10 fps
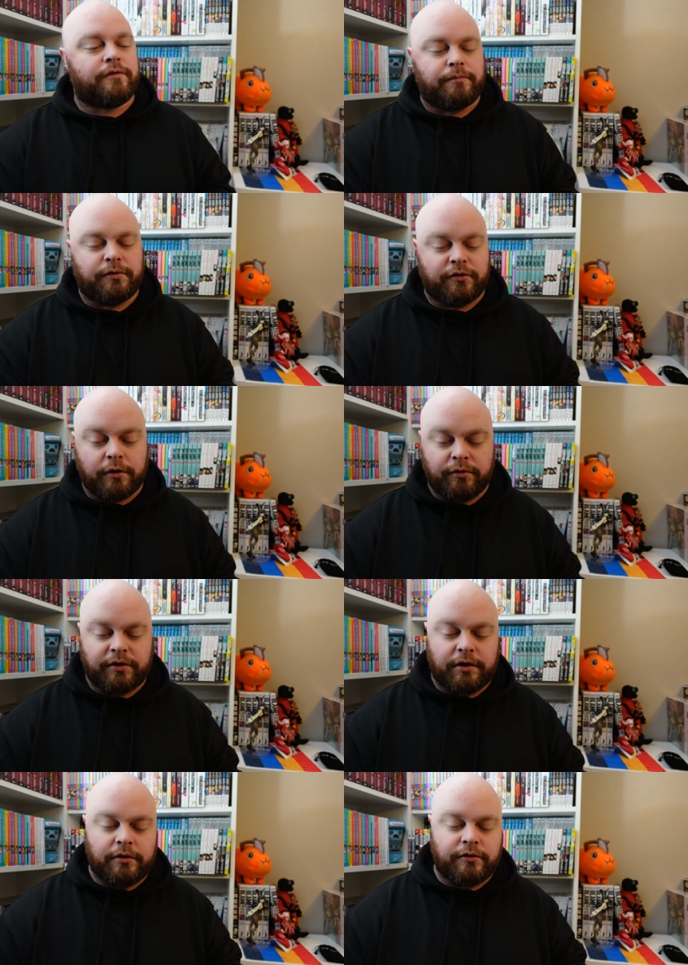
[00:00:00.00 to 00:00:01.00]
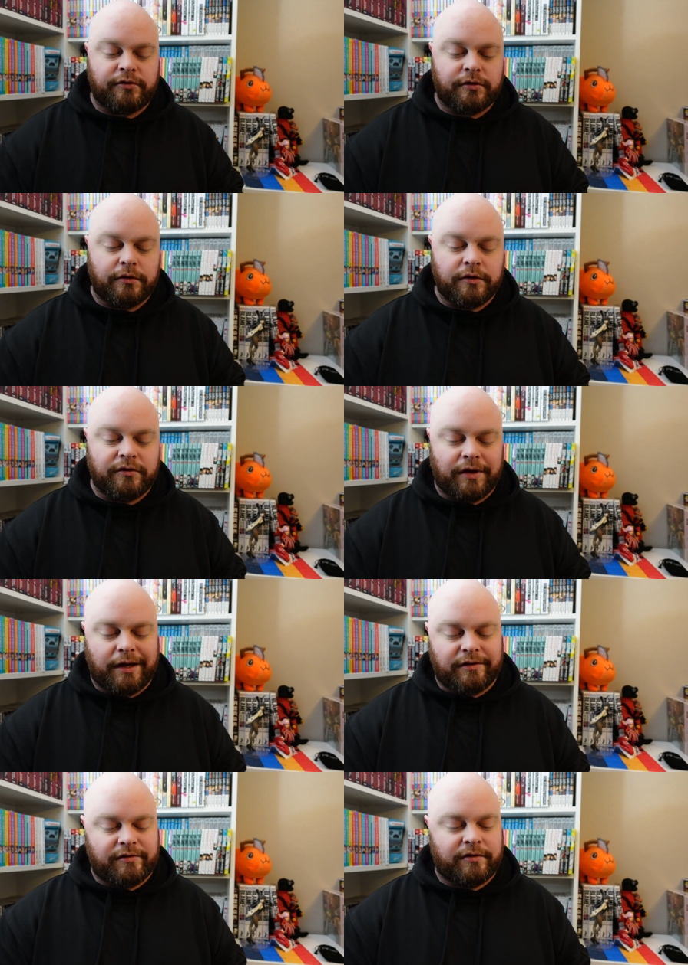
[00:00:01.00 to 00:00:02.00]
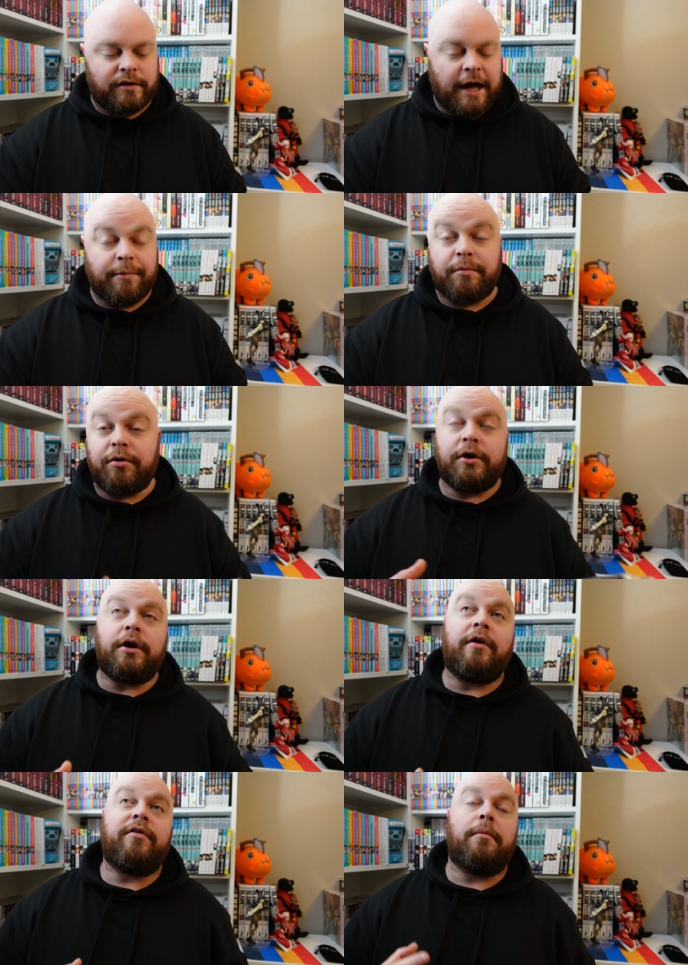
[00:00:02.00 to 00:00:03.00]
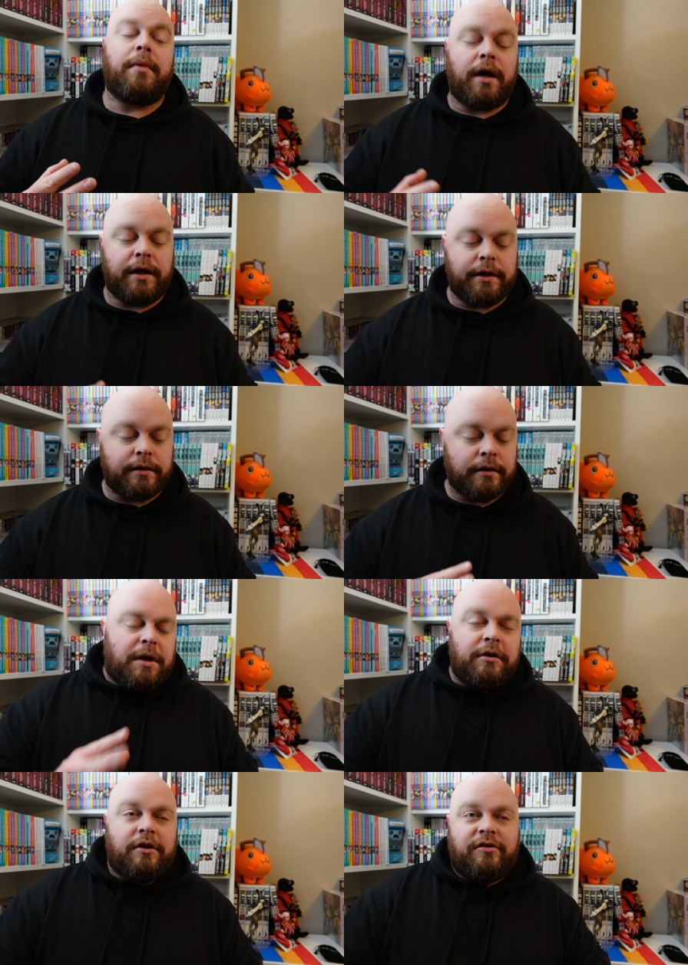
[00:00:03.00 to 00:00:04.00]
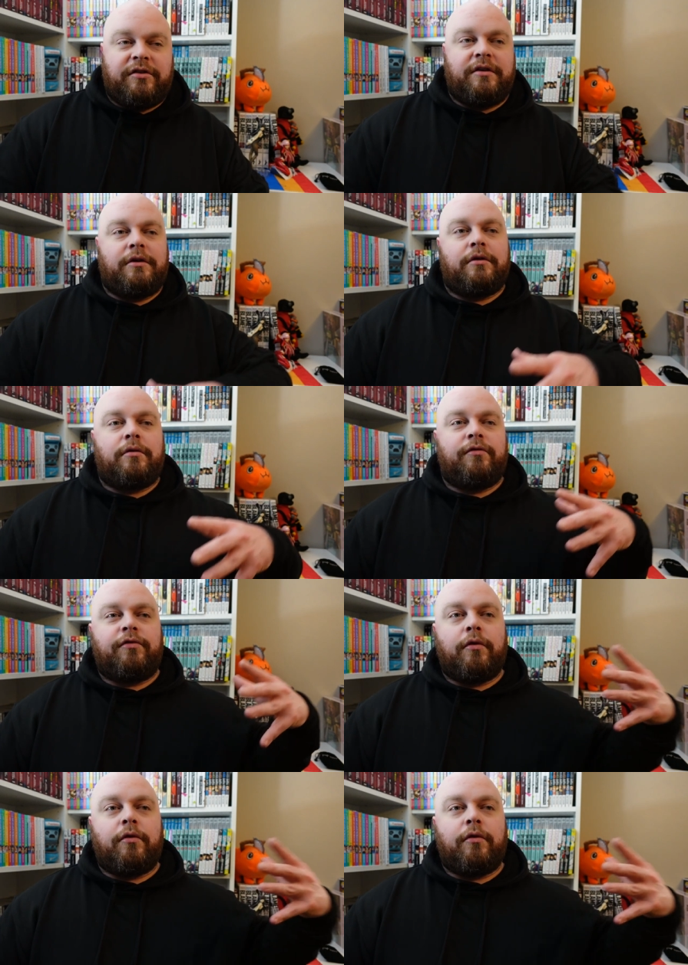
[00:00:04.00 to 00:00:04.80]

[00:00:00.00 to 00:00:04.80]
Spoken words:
Berserk was another series that I've been putting off on buying, mainly because, you know, for